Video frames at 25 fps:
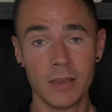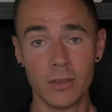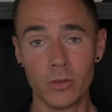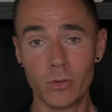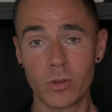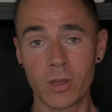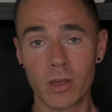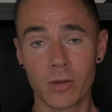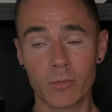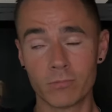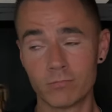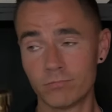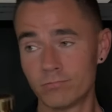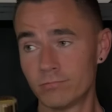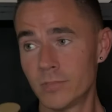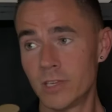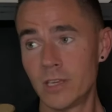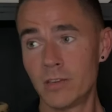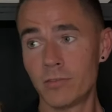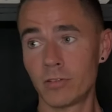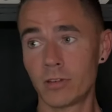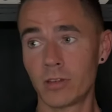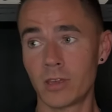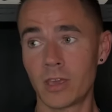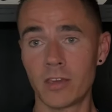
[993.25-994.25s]
You can
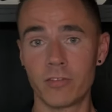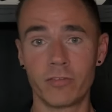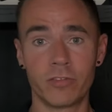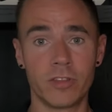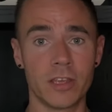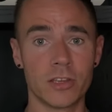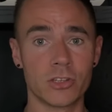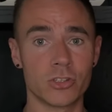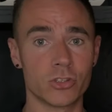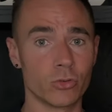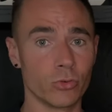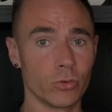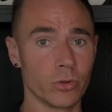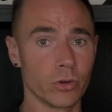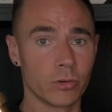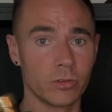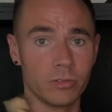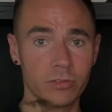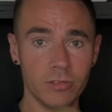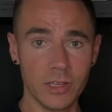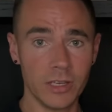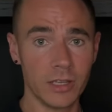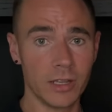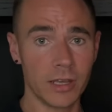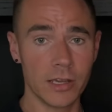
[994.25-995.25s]
even give this to
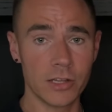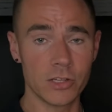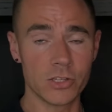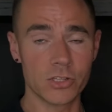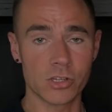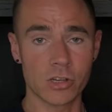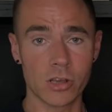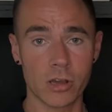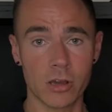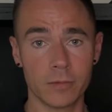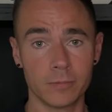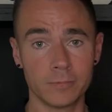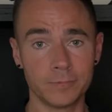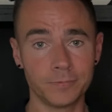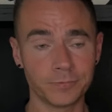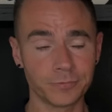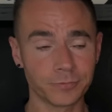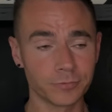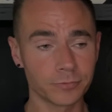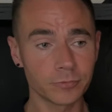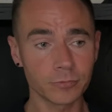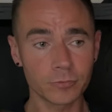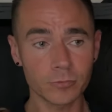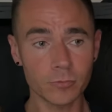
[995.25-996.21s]
your teenage son.